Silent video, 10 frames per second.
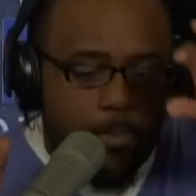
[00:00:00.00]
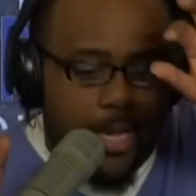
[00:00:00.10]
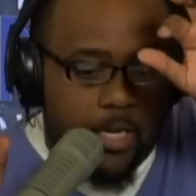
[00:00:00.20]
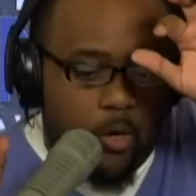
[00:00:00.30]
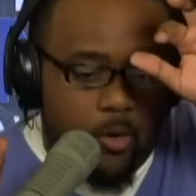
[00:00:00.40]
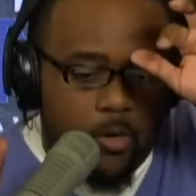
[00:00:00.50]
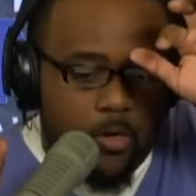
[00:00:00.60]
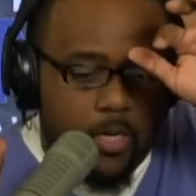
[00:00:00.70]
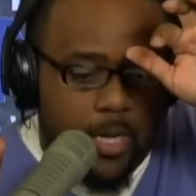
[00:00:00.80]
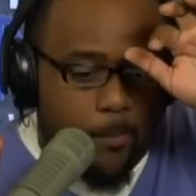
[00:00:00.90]
about it
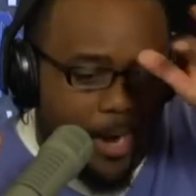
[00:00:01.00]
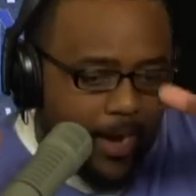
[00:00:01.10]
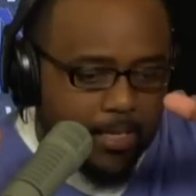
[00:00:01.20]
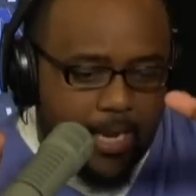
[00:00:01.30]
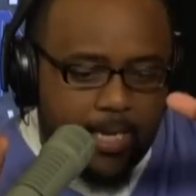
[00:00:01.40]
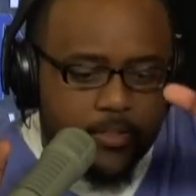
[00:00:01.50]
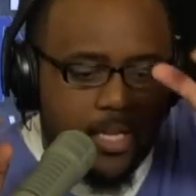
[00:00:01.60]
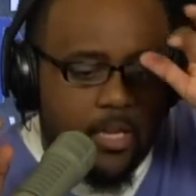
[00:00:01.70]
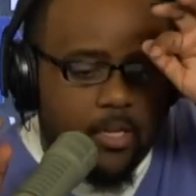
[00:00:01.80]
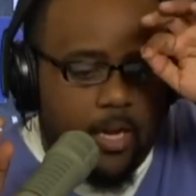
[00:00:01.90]
on a podcast
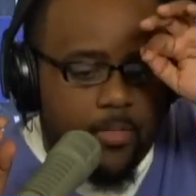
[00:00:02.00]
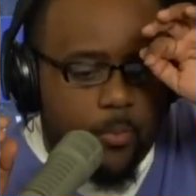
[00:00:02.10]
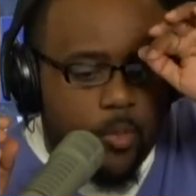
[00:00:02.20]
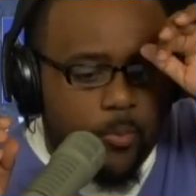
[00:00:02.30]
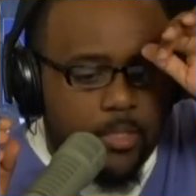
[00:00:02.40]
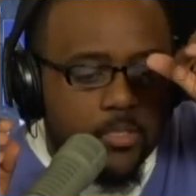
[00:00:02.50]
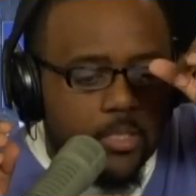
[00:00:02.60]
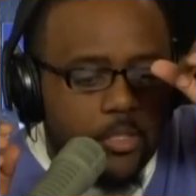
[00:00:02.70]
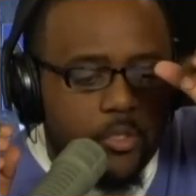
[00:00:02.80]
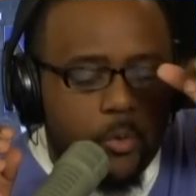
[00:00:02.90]
uh, that we were
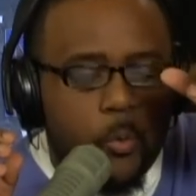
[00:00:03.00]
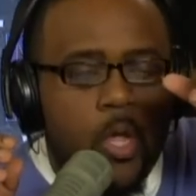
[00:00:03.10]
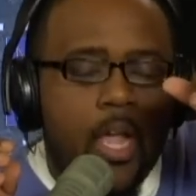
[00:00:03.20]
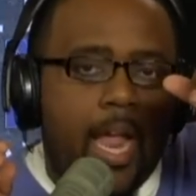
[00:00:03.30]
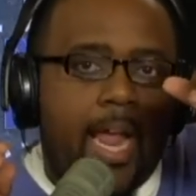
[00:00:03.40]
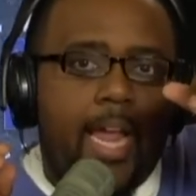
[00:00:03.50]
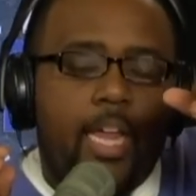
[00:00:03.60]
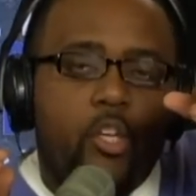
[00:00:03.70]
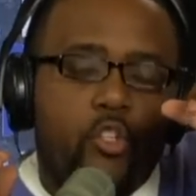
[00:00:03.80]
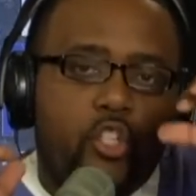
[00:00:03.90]
listening to,
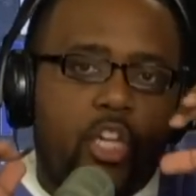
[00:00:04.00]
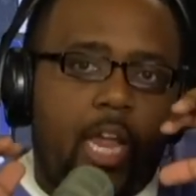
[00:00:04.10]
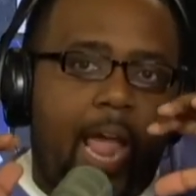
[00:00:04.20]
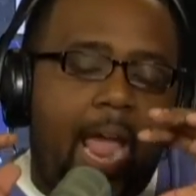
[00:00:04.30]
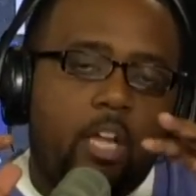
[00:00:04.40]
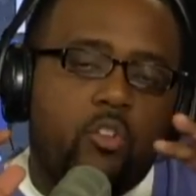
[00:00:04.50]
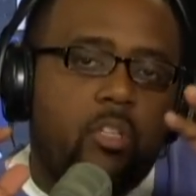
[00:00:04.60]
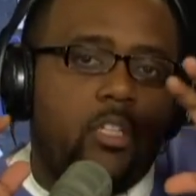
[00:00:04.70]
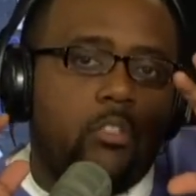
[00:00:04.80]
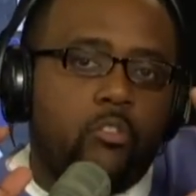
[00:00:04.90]
and she
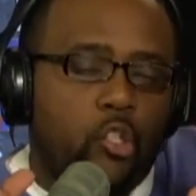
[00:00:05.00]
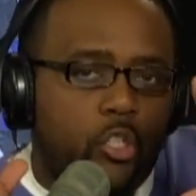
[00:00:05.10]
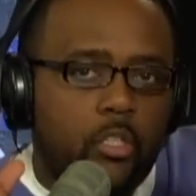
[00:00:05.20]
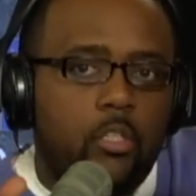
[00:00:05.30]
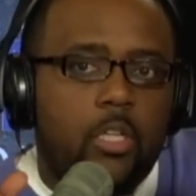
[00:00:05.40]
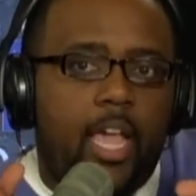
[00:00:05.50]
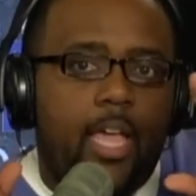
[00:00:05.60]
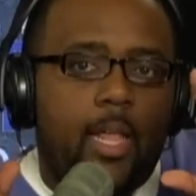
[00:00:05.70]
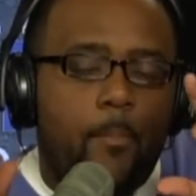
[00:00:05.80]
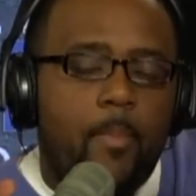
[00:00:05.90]
actually took a look
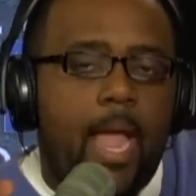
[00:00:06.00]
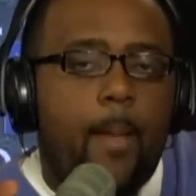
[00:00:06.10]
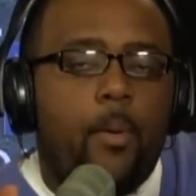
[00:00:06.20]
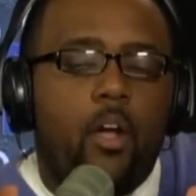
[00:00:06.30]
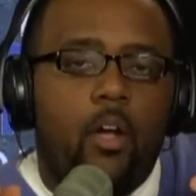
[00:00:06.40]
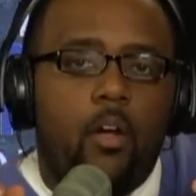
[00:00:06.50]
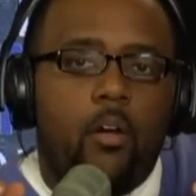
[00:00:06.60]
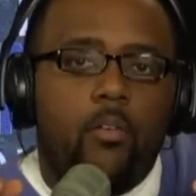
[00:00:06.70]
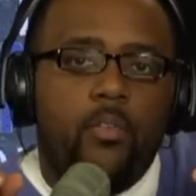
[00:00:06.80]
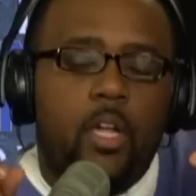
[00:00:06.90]
at a map
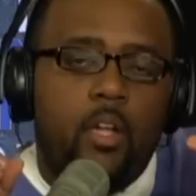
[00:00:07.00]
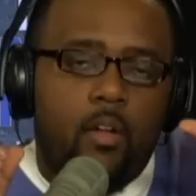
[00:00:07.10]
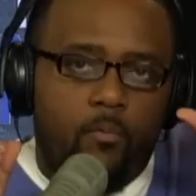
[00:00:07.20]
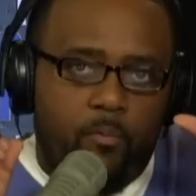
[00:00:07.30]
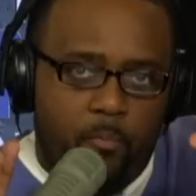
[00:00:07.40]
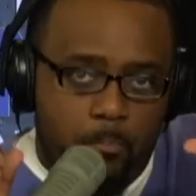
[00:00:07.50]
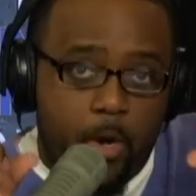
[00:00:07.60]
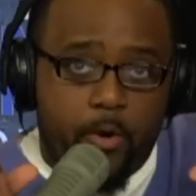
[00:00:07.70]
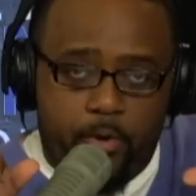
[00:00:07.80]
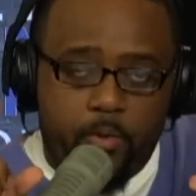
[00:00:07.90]
of
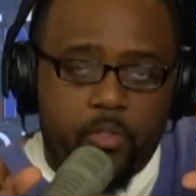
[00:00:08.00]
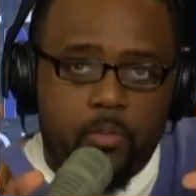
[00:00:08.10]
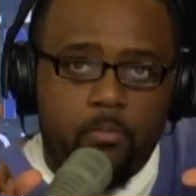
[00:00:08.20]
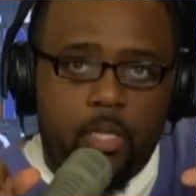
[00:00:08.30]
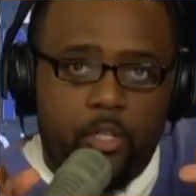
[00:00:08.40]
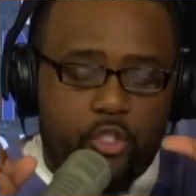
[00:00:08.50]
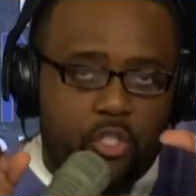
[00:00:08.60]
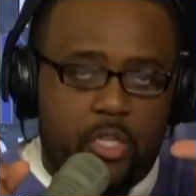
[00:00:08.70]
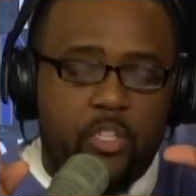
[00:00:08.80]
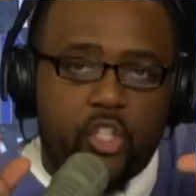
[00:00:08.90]
murders in,
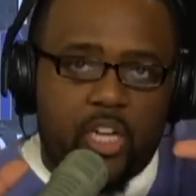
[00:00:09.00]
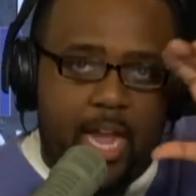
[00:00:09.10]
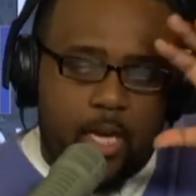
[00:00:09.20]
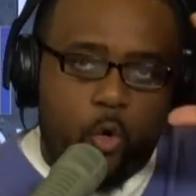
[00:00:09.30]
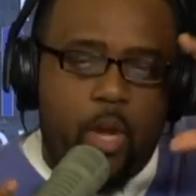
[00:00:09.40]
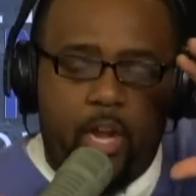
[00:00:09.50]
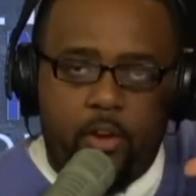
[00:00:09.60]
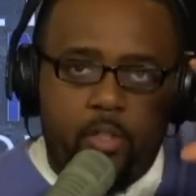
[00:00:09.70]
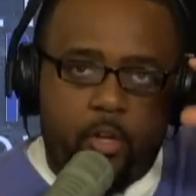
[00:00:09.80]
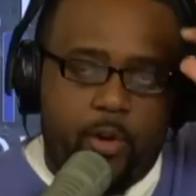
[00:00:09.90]
in the Chicago
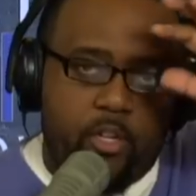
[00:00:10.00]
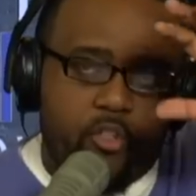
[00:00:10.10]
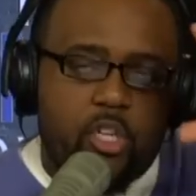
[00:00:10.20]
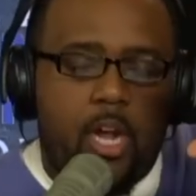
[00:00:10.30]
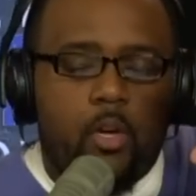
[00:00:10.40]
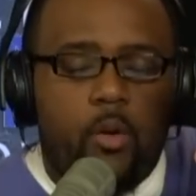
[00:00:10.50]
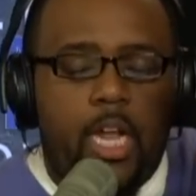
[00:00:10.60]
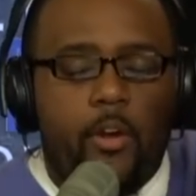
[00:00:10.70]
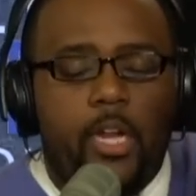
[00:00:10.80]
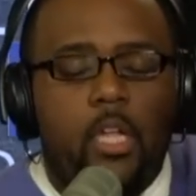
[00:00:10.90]
area, the greater Chicago
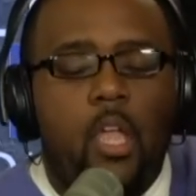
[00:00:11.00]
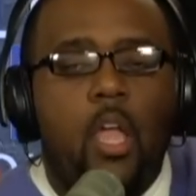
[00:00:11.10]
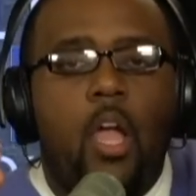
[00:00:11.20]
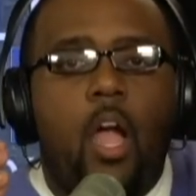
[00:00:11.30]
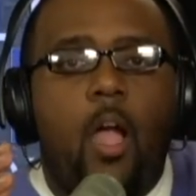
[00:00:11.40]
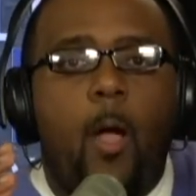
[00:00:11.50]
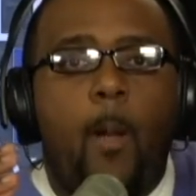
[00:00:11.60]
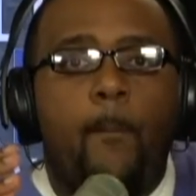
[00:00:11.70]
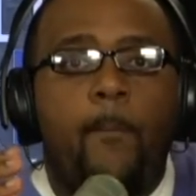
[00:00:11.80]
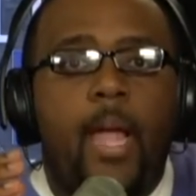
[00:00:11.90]
area,
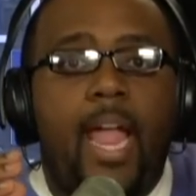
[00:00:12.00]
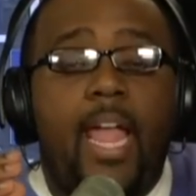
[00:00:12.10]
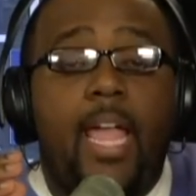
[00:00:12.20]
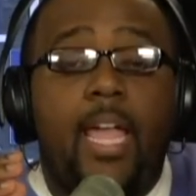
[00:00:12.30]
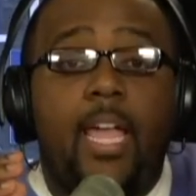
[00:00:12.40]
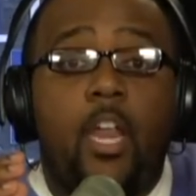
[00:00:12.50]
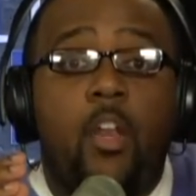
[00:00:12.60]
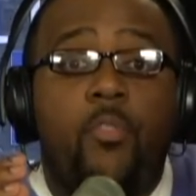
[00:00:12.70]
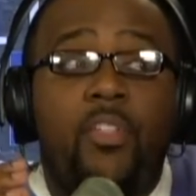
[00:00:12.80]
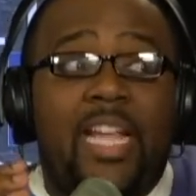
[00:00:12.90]
um,
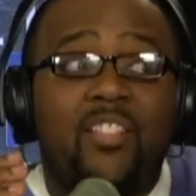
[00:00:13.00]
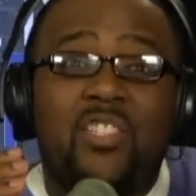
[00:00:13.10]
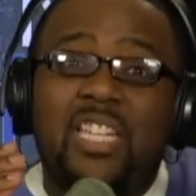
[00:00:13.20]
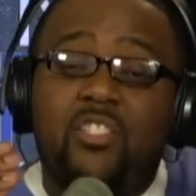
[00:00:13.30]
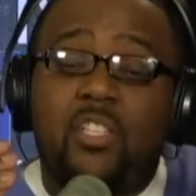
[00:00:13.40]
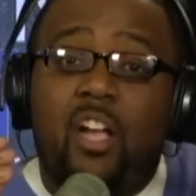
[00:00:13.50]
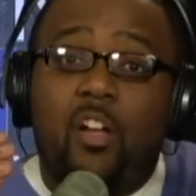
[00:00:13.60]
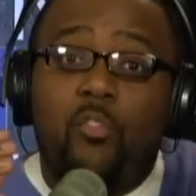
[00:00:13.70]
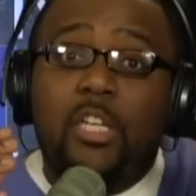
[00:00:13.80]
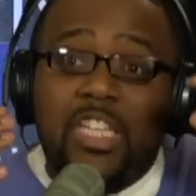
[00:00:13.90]
and the incidents
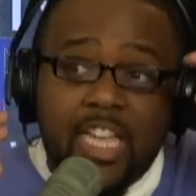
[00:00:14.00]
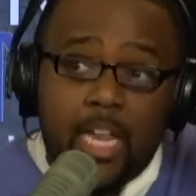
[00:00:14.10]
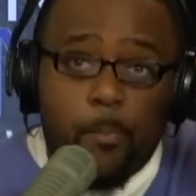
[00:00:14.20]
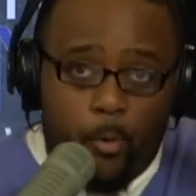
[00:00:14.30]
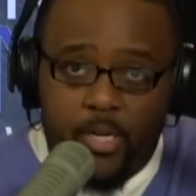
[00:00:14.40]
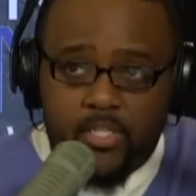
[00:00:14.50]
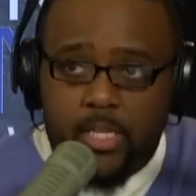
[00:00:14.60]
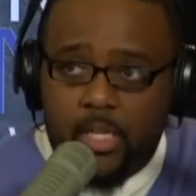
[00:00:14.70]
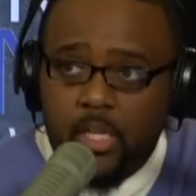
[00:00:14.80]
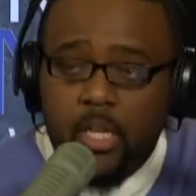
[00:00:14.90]
of lead
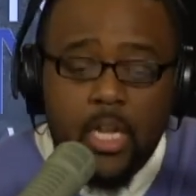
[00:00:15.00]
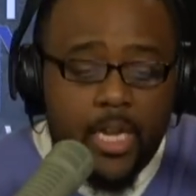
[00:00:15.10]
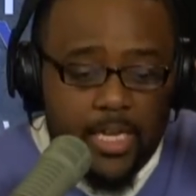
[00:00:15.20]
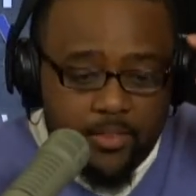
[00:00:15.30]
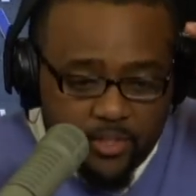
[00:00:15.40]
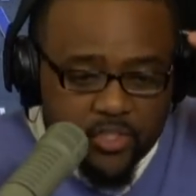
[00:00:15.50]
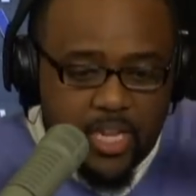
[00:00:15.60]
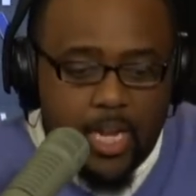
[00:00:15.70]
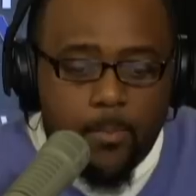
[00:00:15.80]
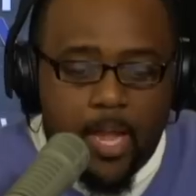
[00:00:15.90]
poisoning in the
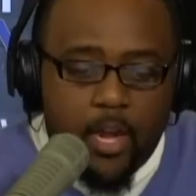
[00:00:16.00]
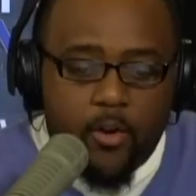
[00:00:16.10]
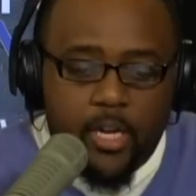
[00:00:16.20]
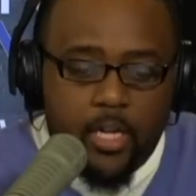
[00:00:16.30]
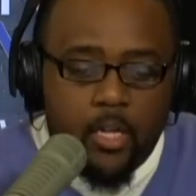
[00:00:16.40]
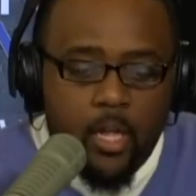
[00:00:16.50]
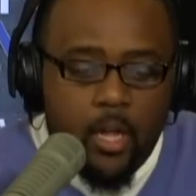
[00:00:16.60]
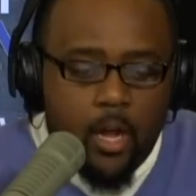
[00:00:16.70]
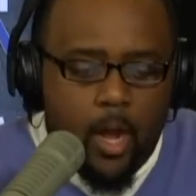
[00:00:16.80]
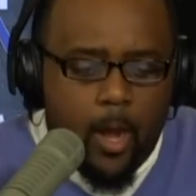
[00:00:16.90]
same area
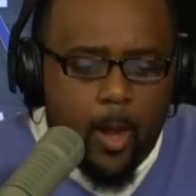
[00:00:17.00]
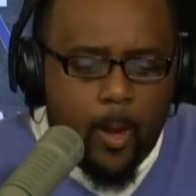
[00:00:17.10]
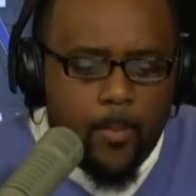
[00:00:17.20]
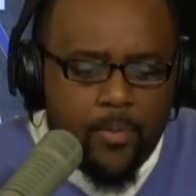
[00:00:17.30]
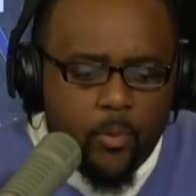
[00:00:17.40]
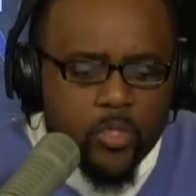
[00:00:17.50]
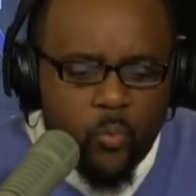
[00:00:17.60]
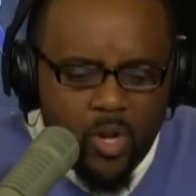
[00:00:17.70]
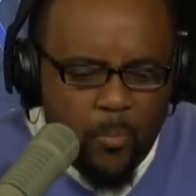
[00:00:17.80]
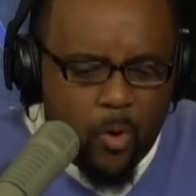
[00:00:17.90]
um, and there was
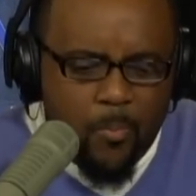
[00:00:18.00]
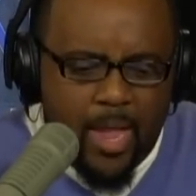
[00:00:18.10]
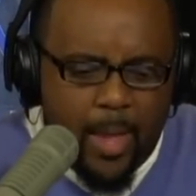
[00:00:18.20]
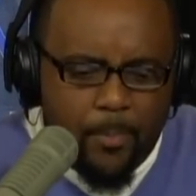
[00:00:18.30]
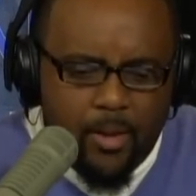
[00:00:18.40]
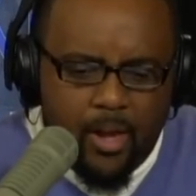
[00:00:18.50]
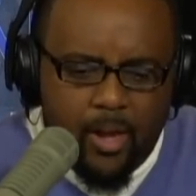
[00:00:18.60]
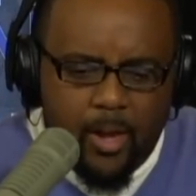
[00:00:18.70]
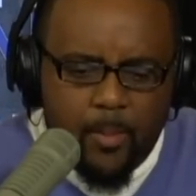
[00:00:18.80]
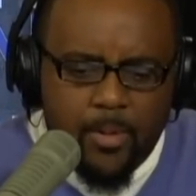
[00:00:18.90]
one more map,
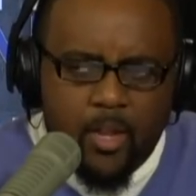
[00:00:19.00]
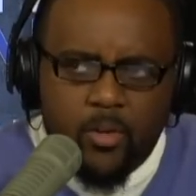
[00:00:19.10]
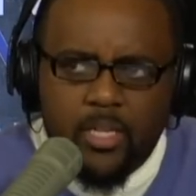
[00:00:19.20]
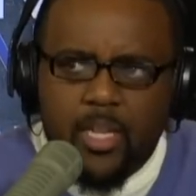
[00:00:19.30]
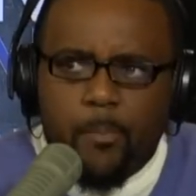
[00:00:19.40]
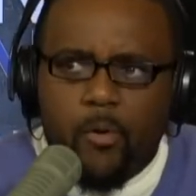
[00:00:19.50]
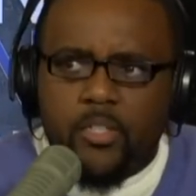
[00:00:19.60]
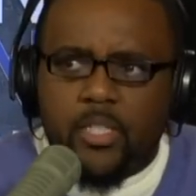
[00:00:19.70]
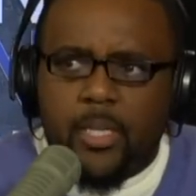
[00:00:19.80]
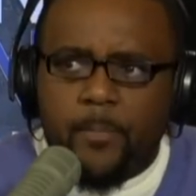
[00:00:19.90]
um, not only lead
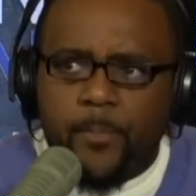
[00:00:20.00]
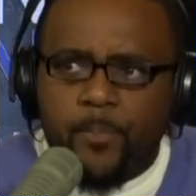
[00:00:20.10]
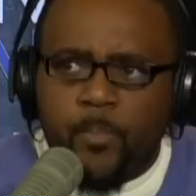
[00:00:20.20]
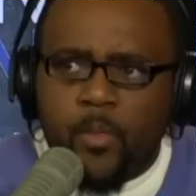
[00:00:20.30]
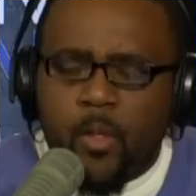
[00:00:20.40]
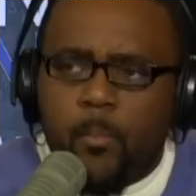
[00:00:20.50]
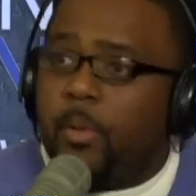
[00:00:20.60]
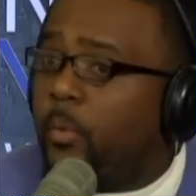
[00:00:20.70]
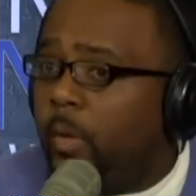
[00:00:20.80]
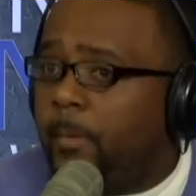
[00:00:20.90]
poisoning,
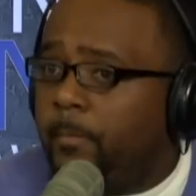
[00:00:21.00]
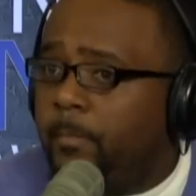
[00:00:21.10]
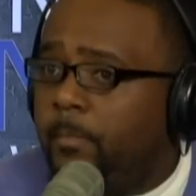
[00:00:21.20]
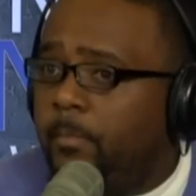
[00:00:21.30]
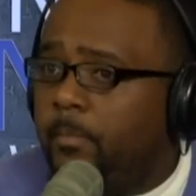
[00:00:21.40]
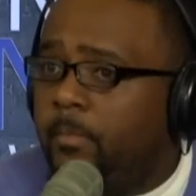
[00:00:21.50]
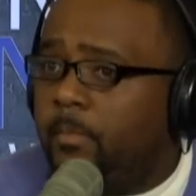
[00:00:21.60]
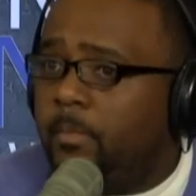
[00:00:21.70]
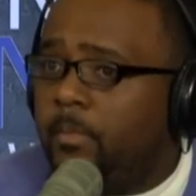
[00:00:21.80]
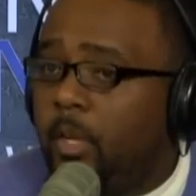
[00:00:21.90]
but the what?
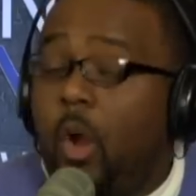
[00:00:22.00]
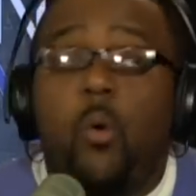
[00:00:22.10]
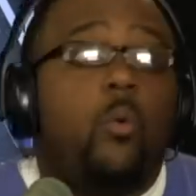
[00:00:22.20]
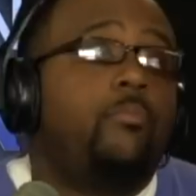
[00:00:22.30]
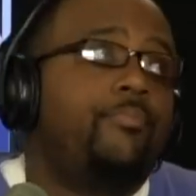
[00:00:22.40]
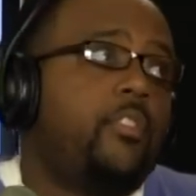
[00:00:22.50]
Oh,